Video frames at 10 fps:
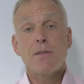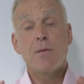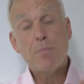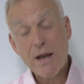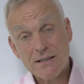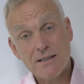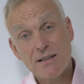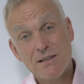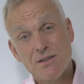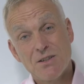The best
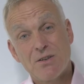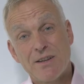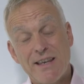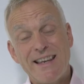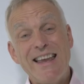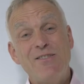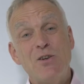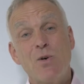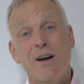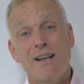thing to do, I think, if
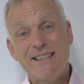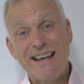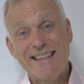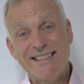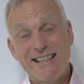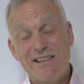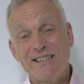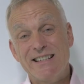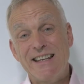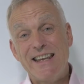you are going to take this
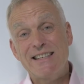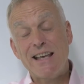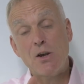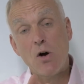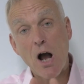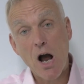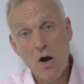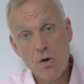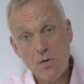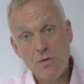seriously is get your
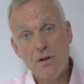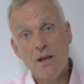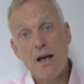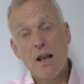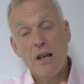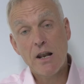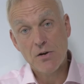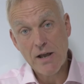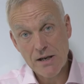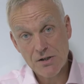own
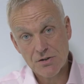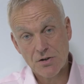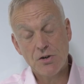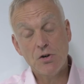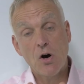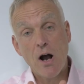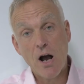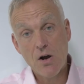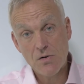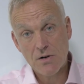location, your
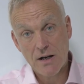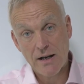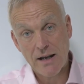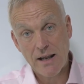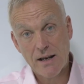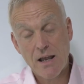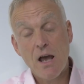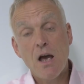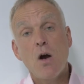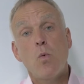own clinic,
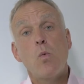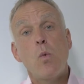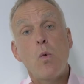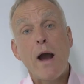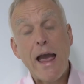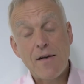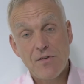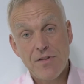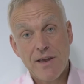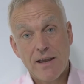where
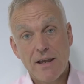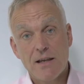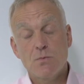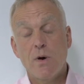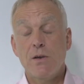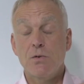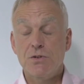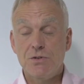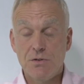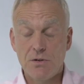everything is, where
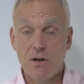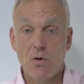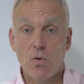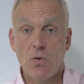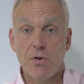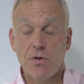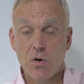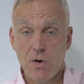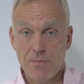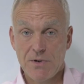all your
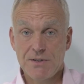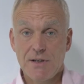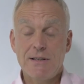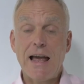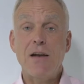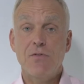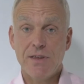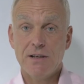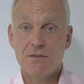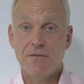equipment is,
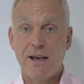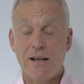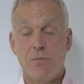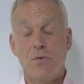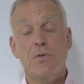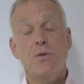everything's available.